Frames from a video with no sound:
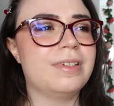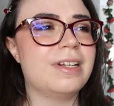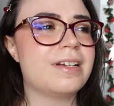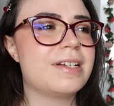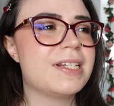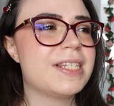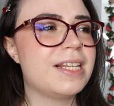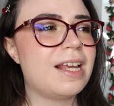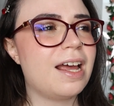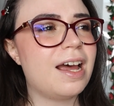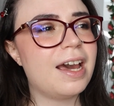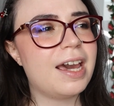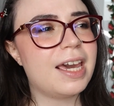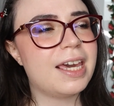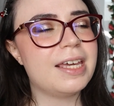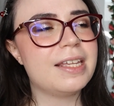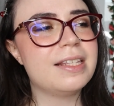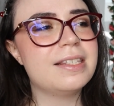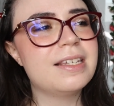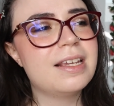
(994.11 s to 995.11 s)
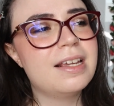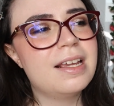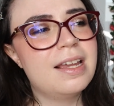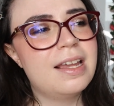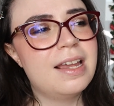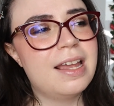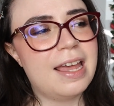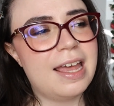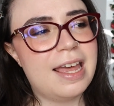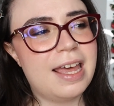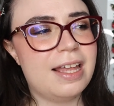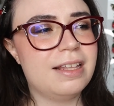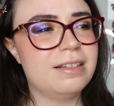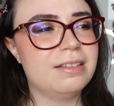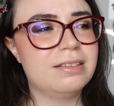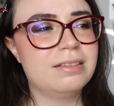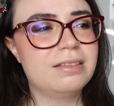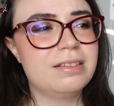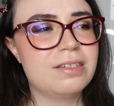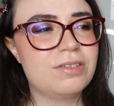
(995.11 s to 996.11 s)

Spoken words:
their side and